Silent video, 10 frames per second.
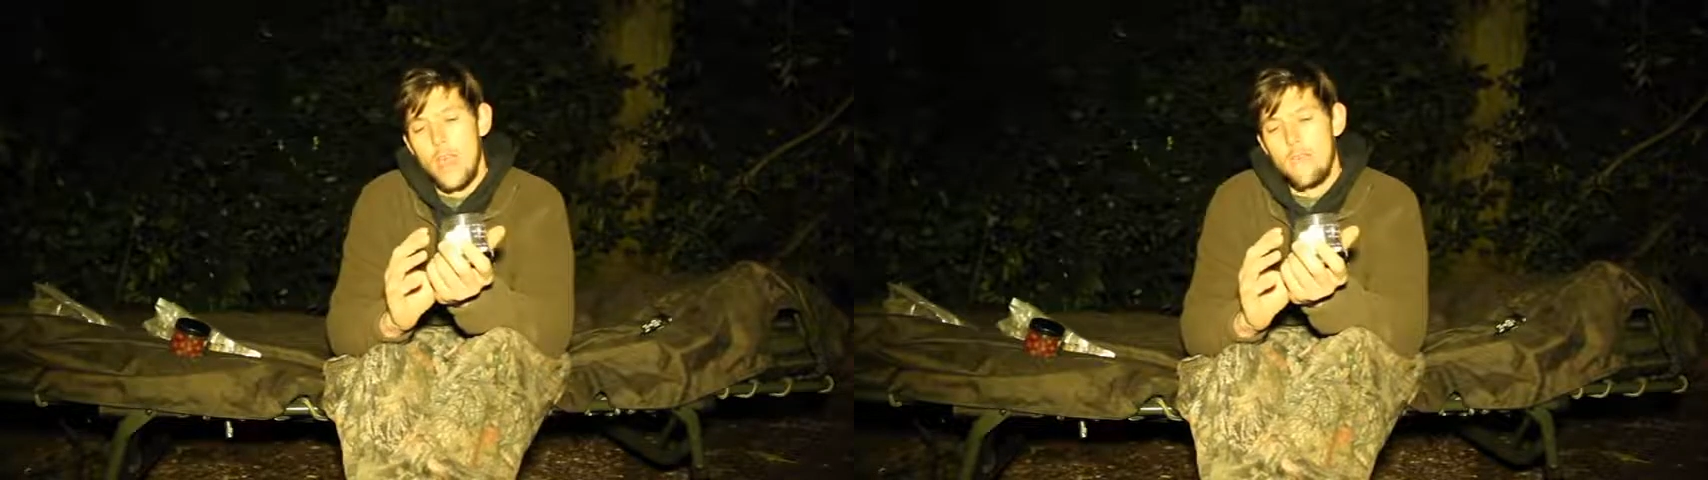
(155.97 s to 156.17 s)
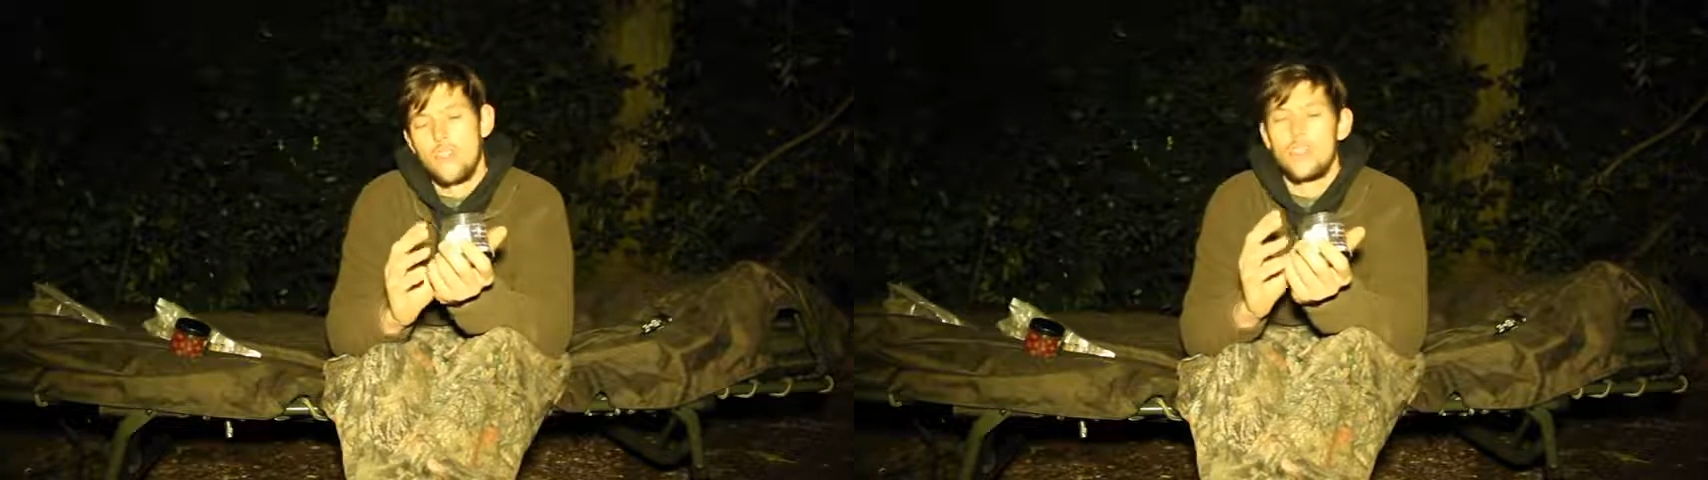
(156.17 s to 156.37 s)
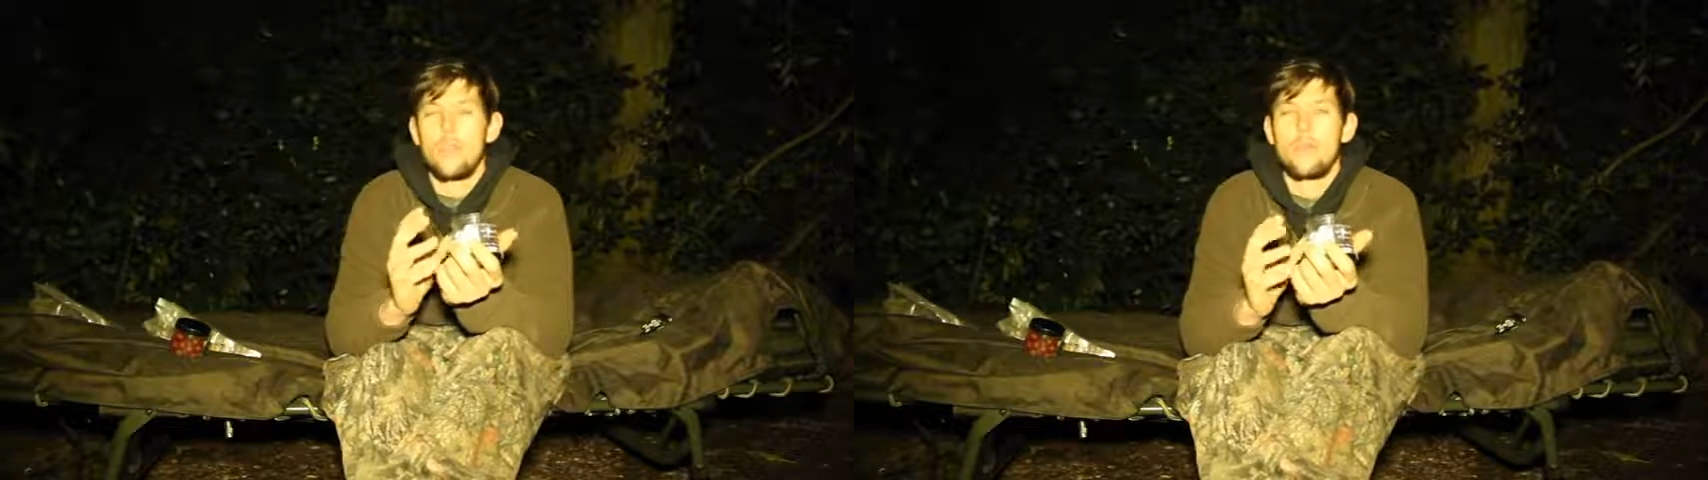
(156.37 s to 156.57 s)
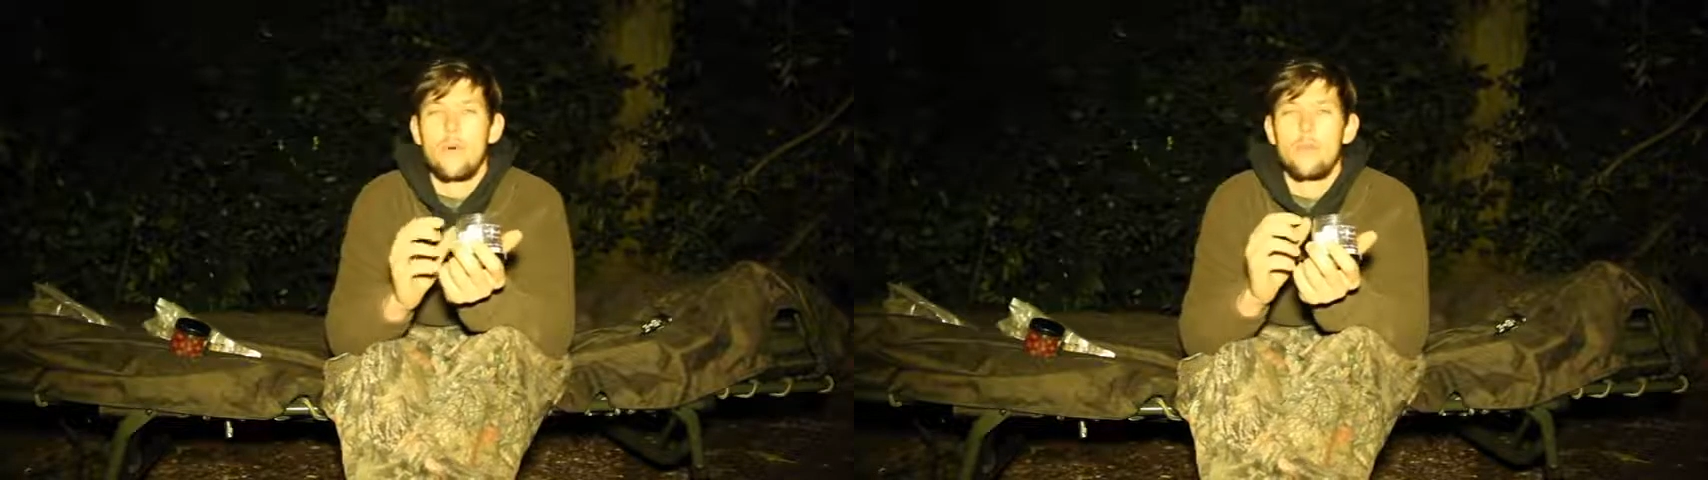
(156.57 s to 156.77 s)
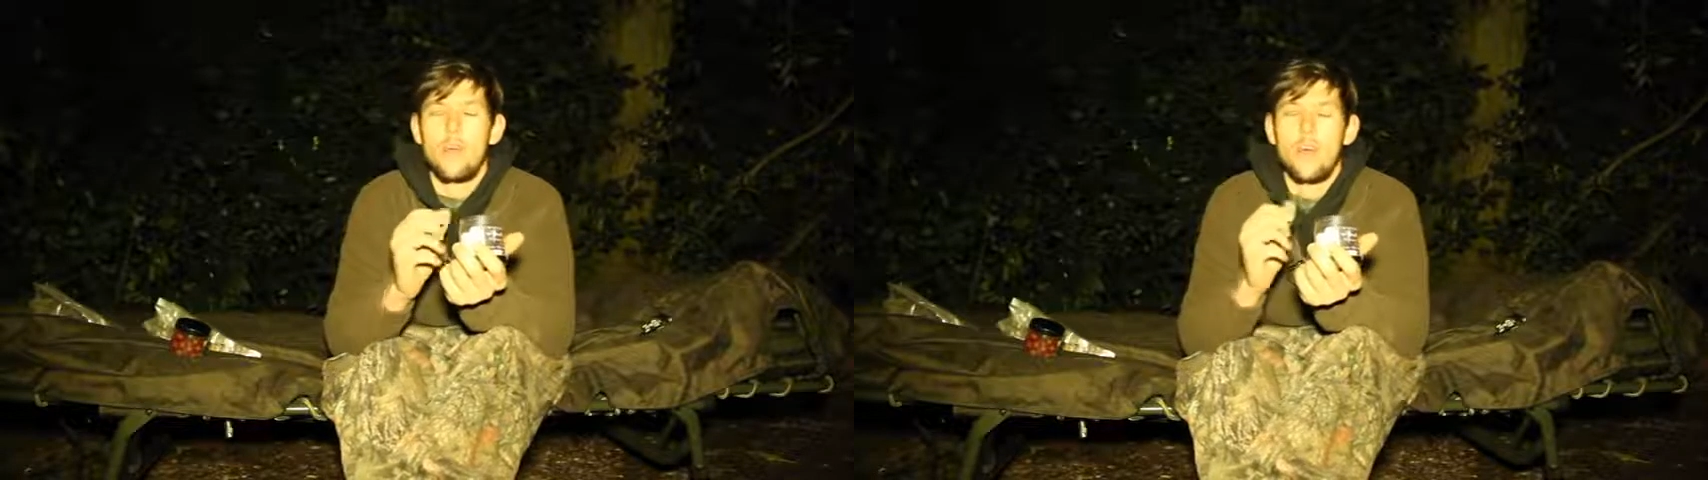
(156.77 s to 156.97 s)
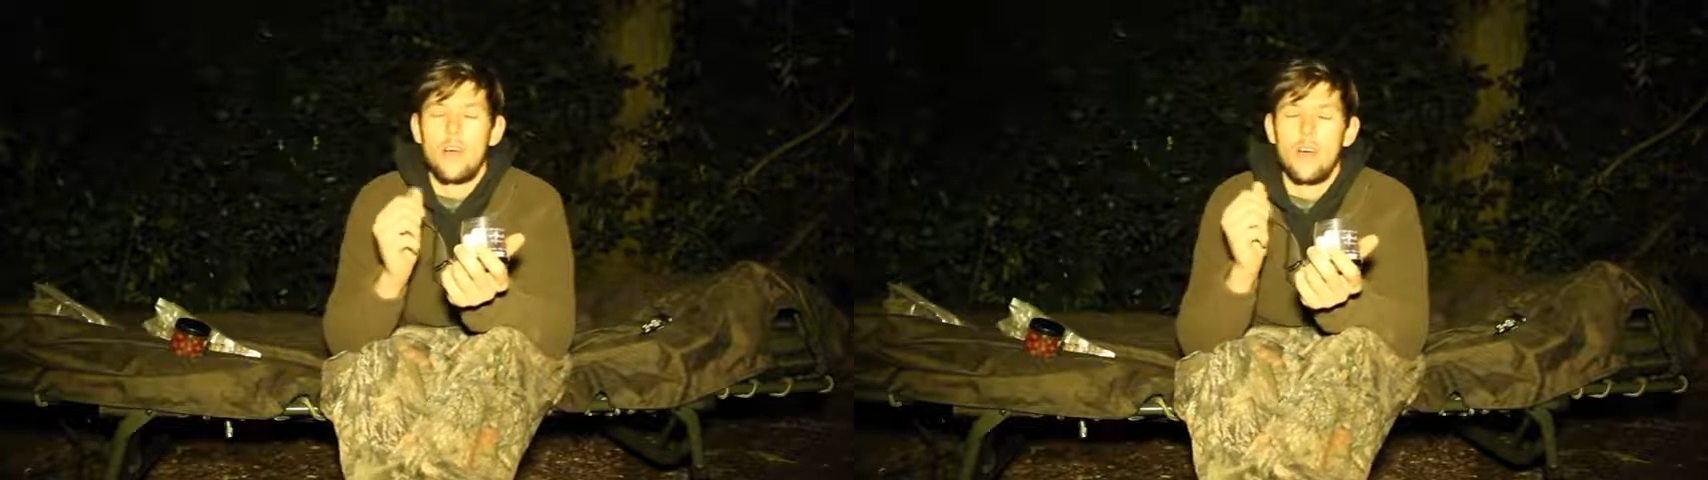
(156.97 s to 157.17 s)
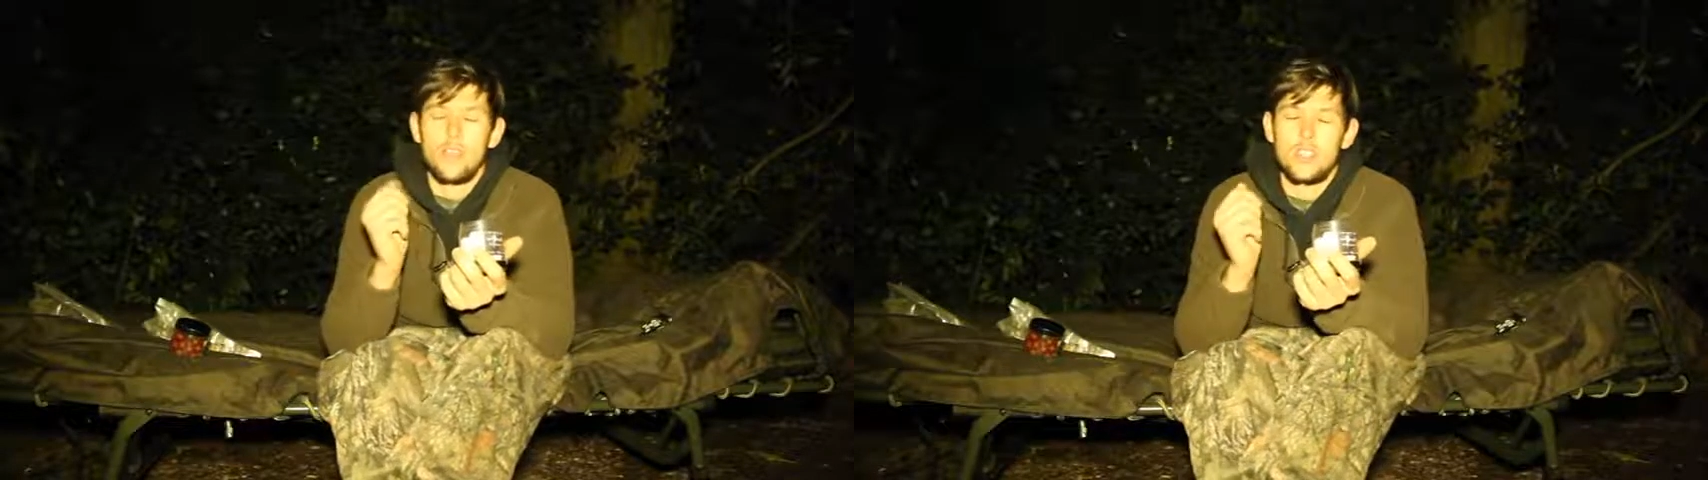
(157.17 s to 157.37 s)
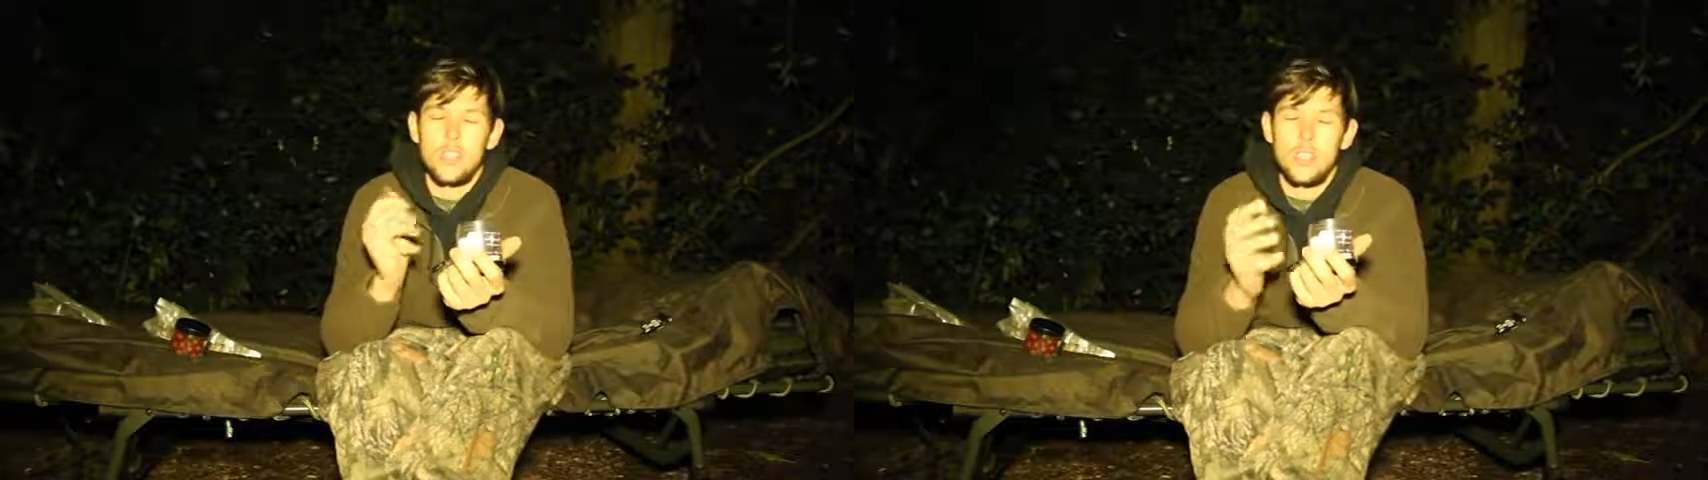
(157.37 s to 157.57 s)
every time I'm
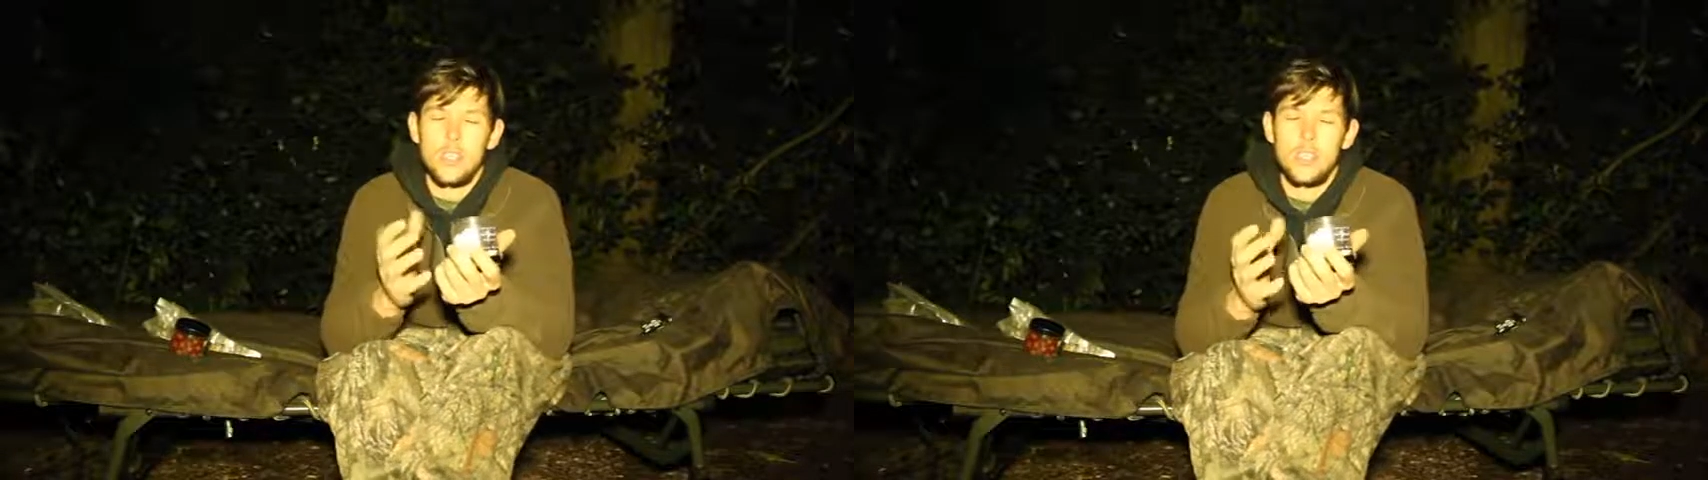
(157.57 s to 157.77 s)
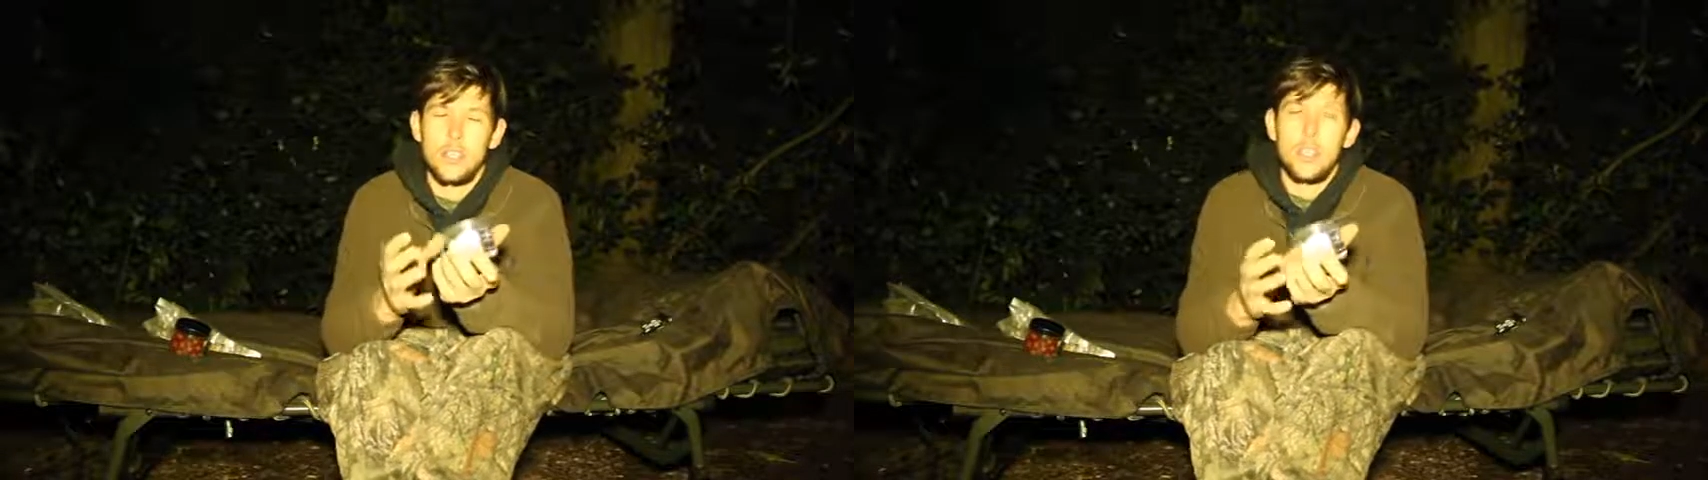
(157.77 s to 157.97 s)
obviously,